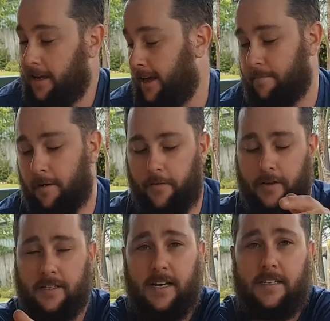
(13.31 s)
My
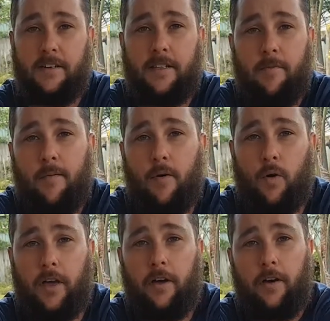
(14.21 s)
fiance is there at the moment
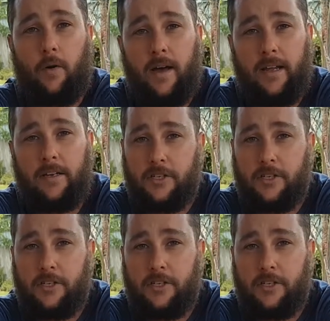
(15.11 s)
working on a wedding.